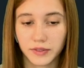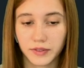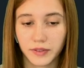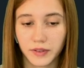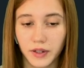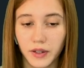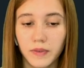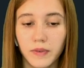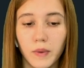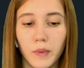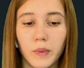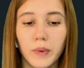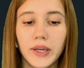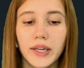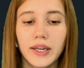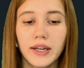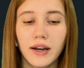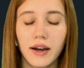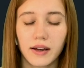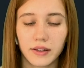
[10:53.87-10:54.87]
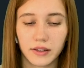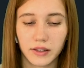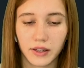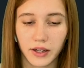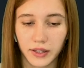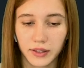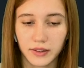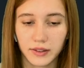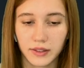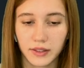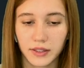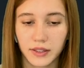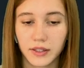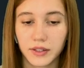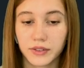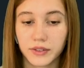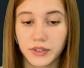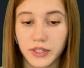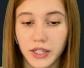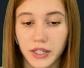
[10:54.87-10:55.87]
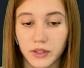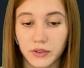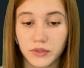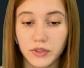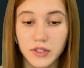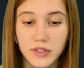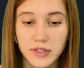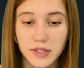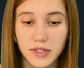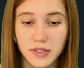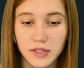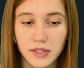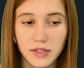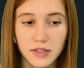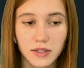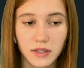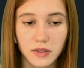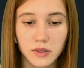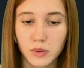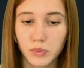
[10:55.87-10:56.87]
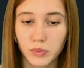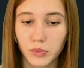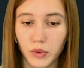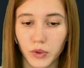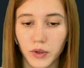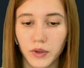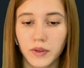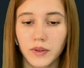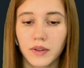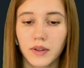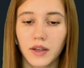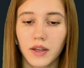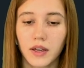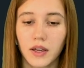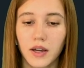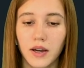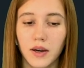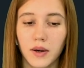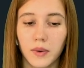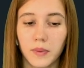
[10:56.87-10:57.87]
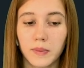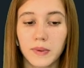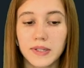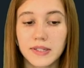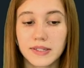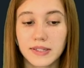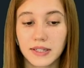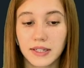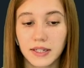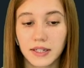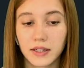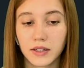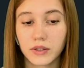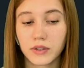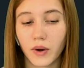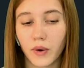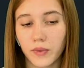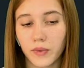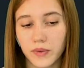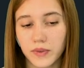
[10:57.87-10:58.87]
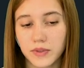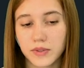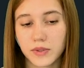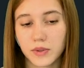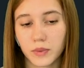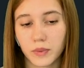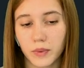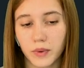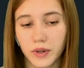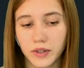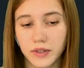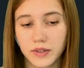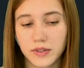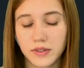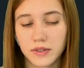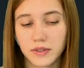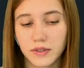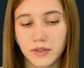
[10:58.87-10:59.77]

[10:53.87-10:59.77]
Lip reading: If we highlight the area of resistance and support, we see growth towards